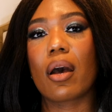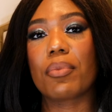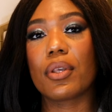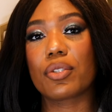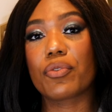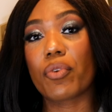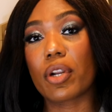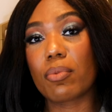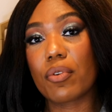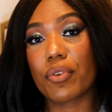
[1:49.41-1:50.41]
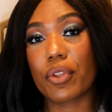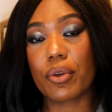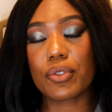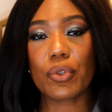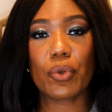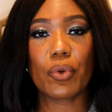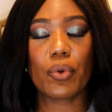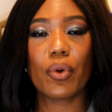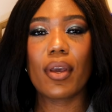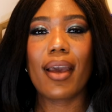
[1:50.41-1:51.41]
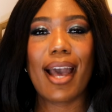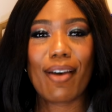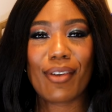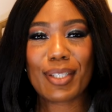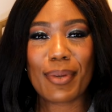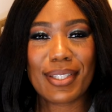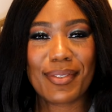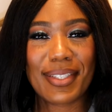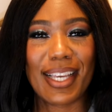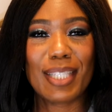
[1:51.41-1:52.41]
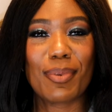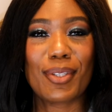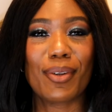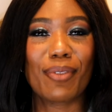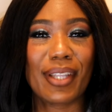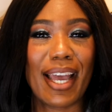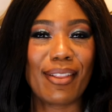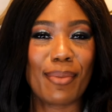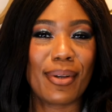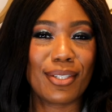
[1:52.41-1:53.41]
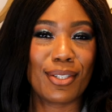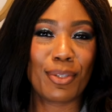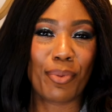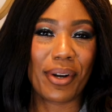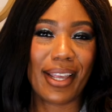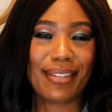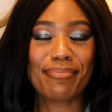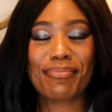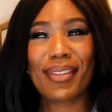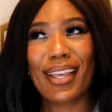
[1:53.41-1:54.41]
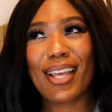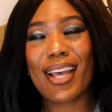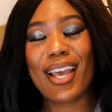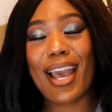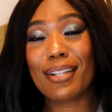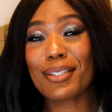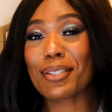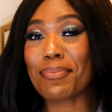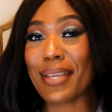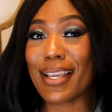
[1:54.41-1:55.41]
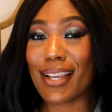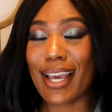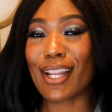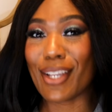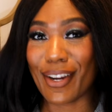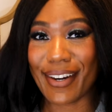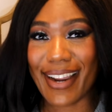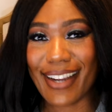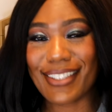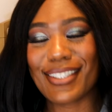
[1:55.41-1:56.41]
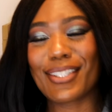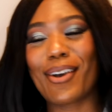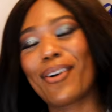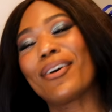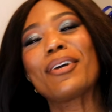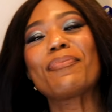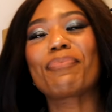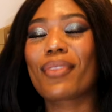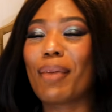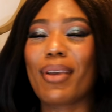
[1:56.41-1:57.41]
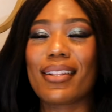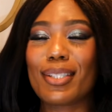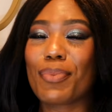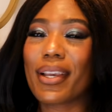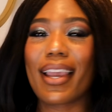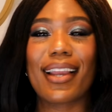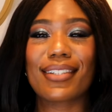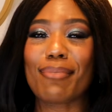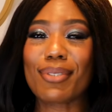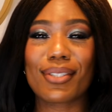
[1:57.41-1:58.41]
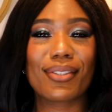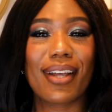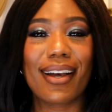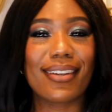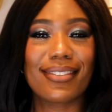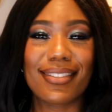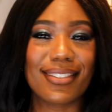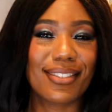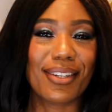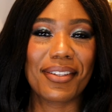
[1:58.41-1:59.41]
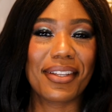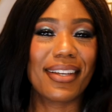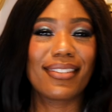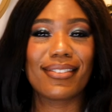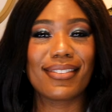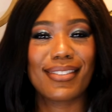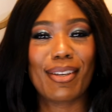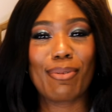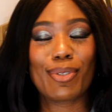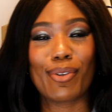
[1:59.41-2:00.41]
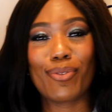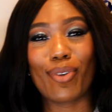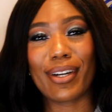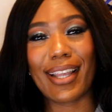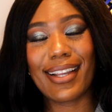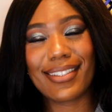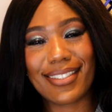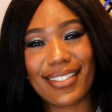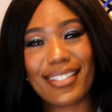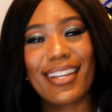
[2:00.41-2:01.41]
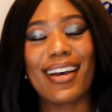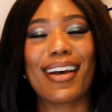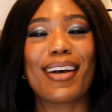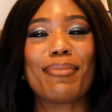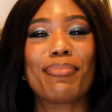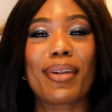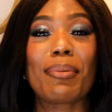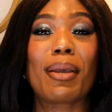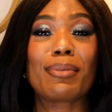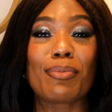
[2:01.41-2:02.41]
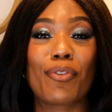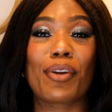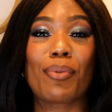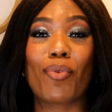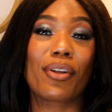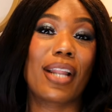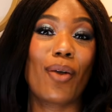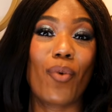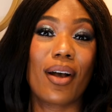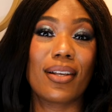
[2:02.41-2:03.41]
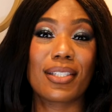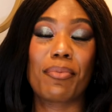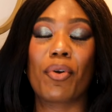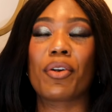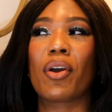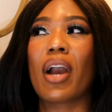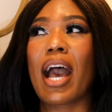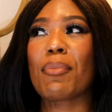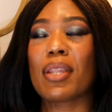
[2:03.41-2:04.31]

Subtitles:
things affordable for those who have expensive taste but don't really have the budget to support it. Hence me at a younger age. So I mean, at this big age, I'm still not necessarily able to afford it, but I'm able to afford it more than I was, or I'm